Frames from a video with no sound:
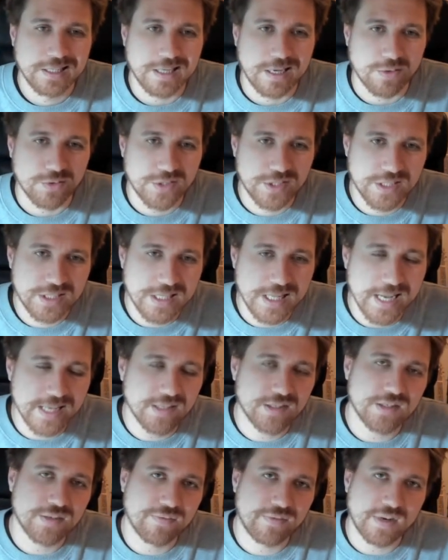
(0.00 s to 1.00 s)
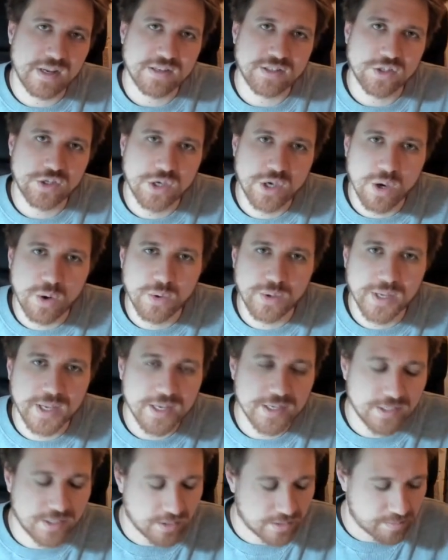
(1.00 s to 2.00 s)
Now Snatch, if it has Go
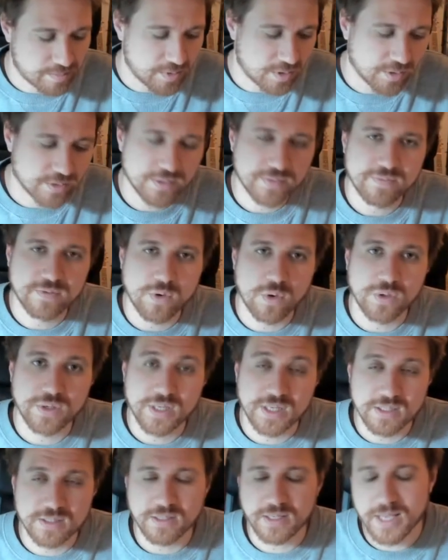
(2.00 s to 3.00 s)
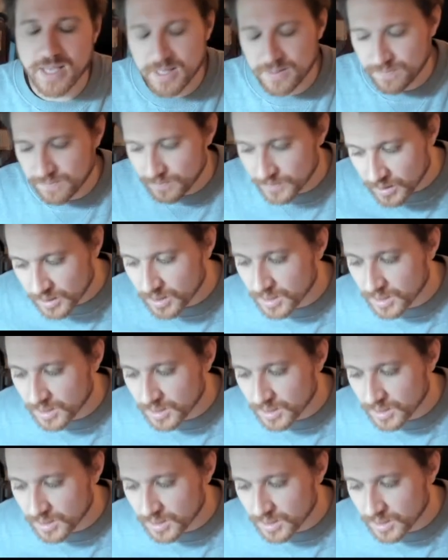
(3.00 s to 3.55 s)
again, just because of the on hit again.